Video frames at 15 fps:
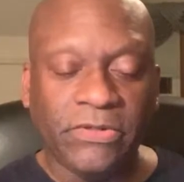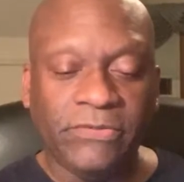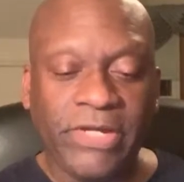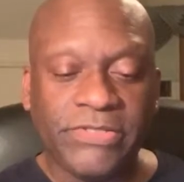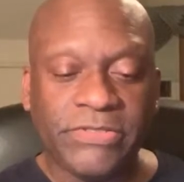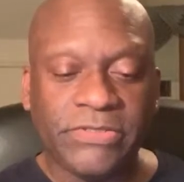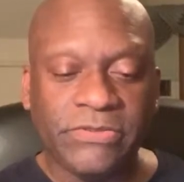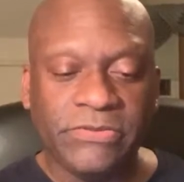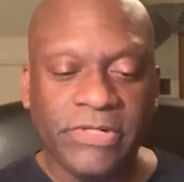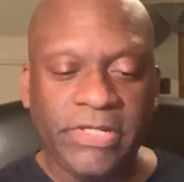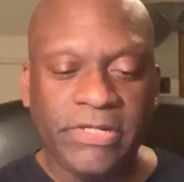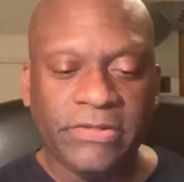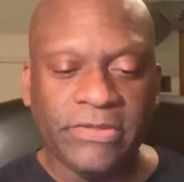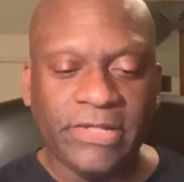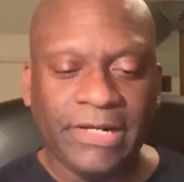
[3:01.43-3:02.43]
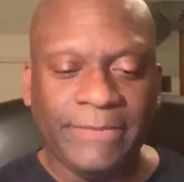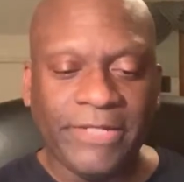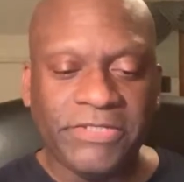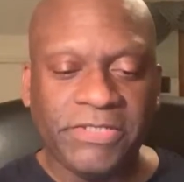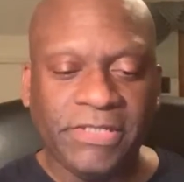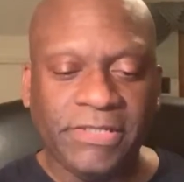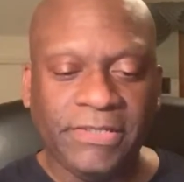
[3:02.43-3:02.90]
a great story here that I'm
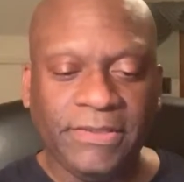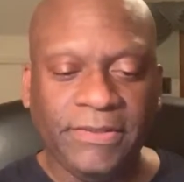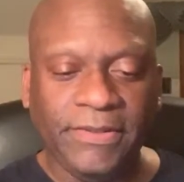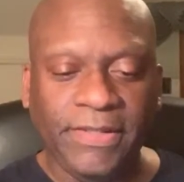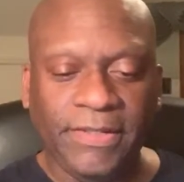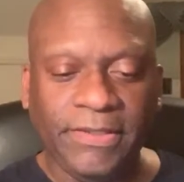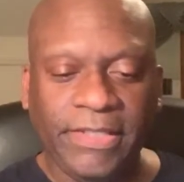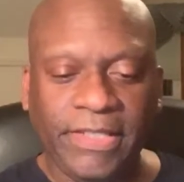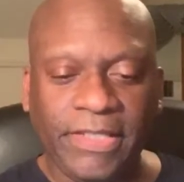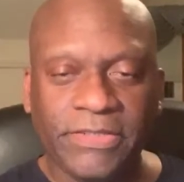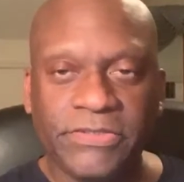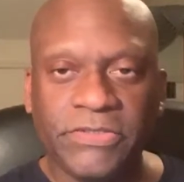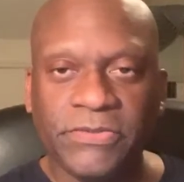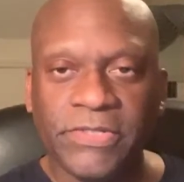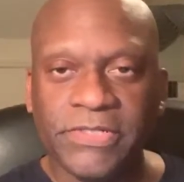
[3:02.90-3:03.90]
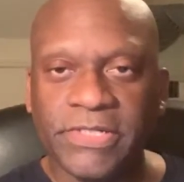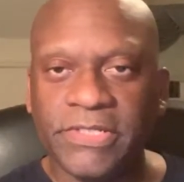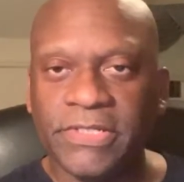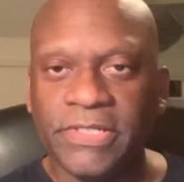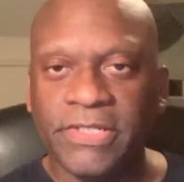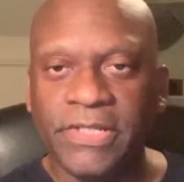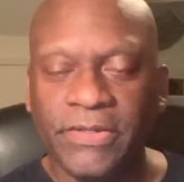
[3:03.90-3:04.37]
actually uh, linking to. It,
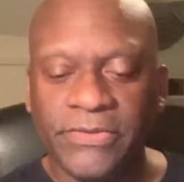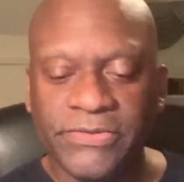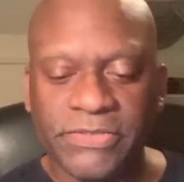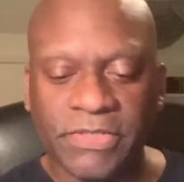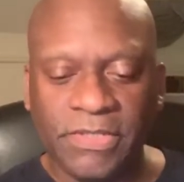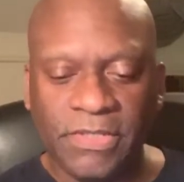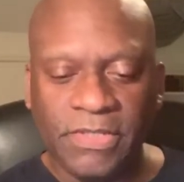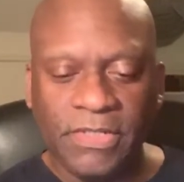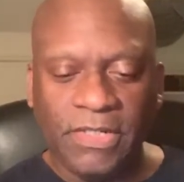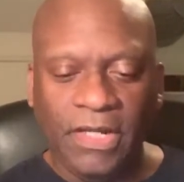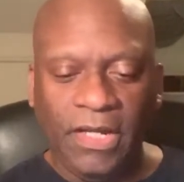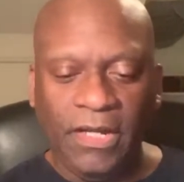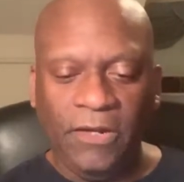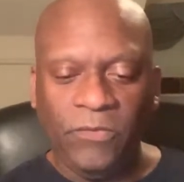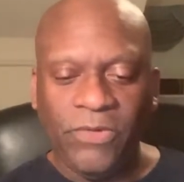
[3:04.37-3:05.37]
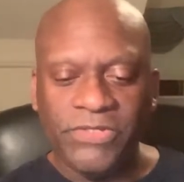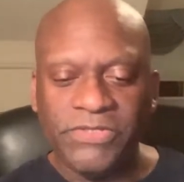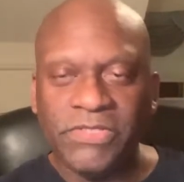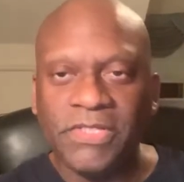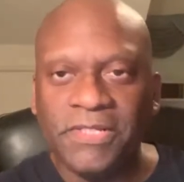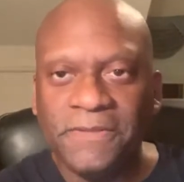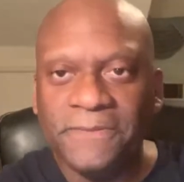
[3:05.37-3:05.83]
it, it goes, uh,
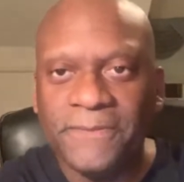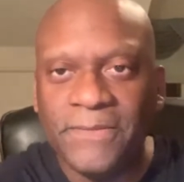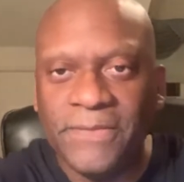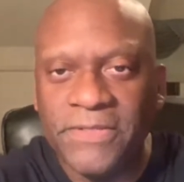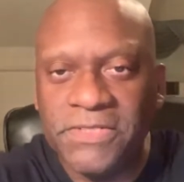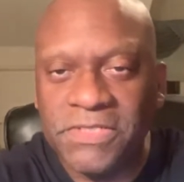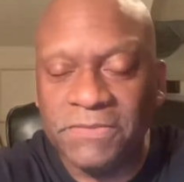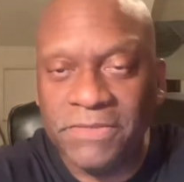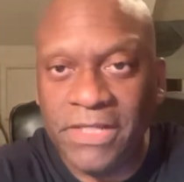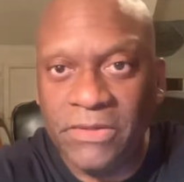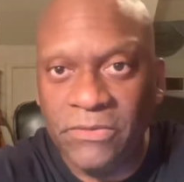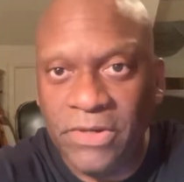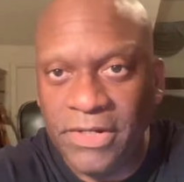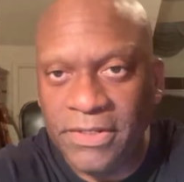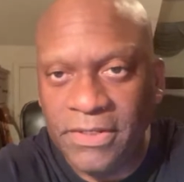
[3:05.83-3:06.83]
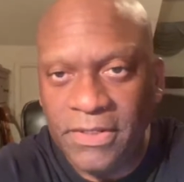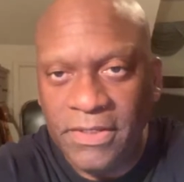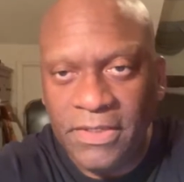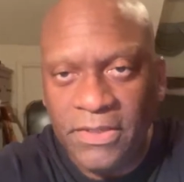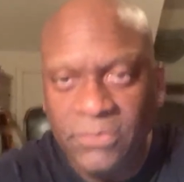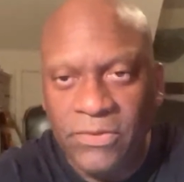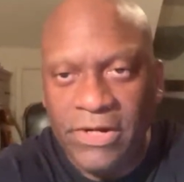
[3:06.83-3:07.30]
was the, this is something I want,
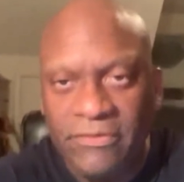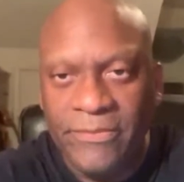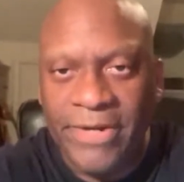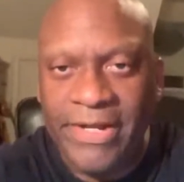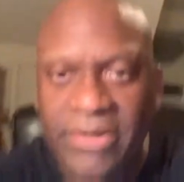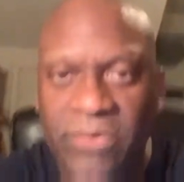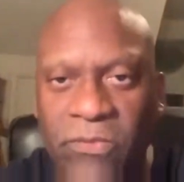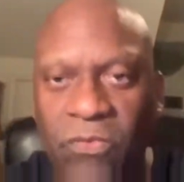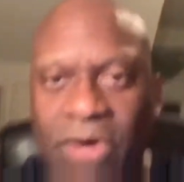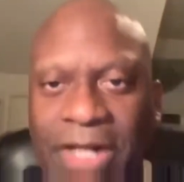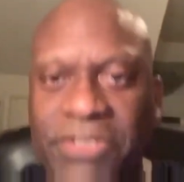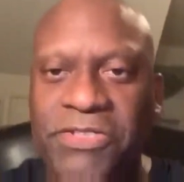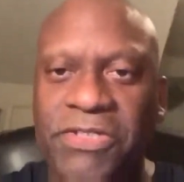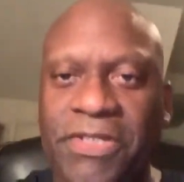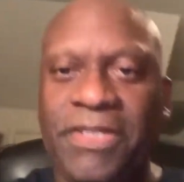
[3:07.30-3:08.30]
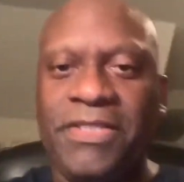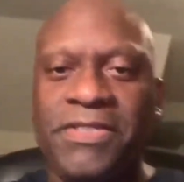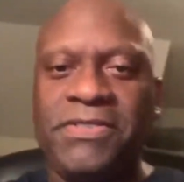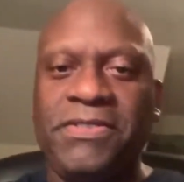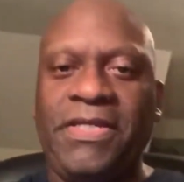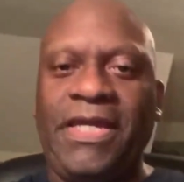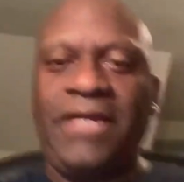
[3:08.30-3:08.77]
want everybody to watch. Look at
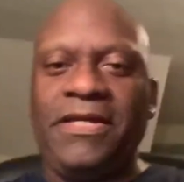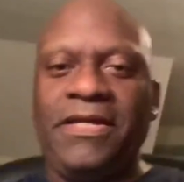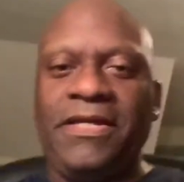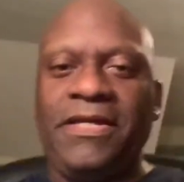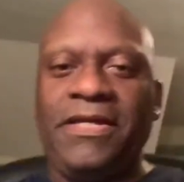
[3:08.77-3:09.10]
this, okay?